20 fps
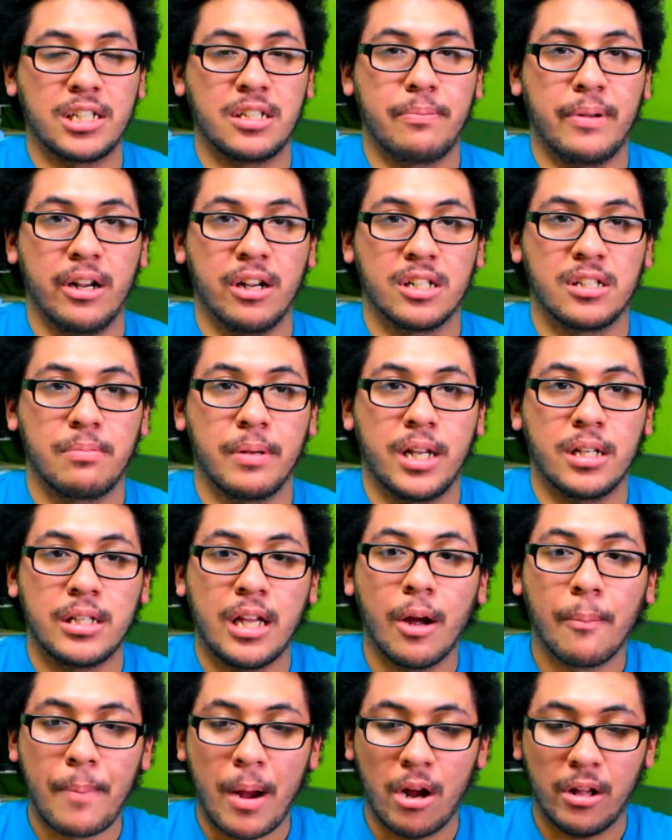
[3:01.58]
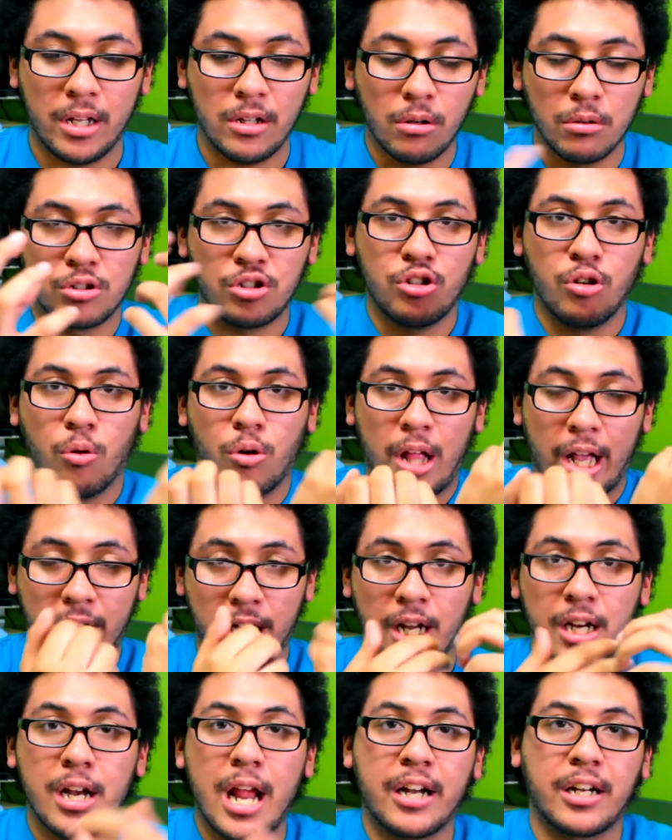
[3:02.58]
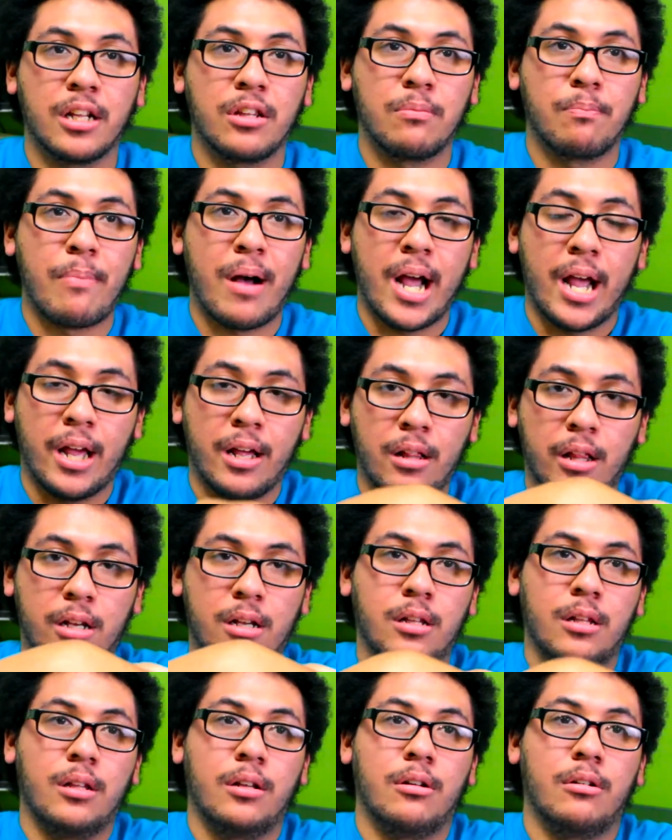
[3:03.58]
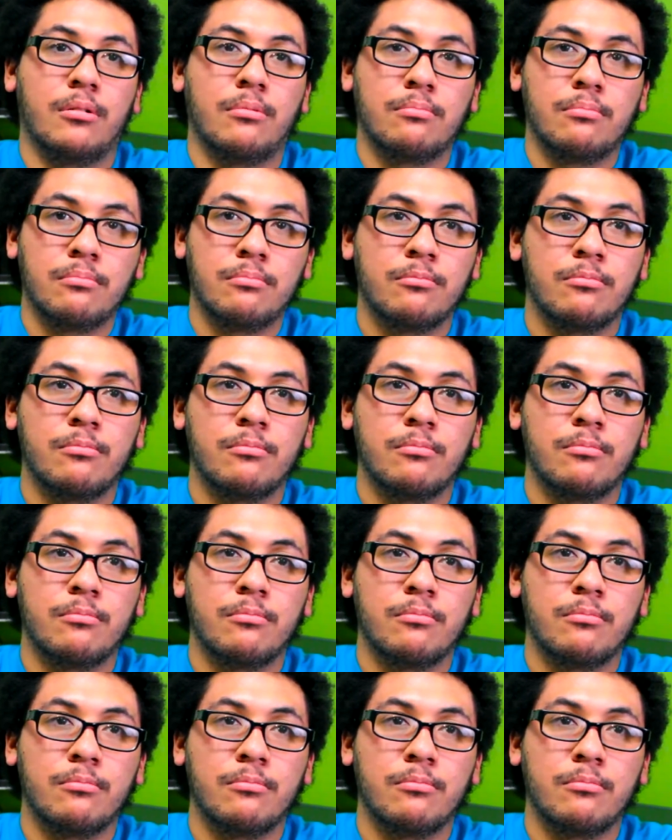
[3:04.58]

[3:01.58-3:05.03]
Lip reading: the spirits because apparently those two were like connected by like a little.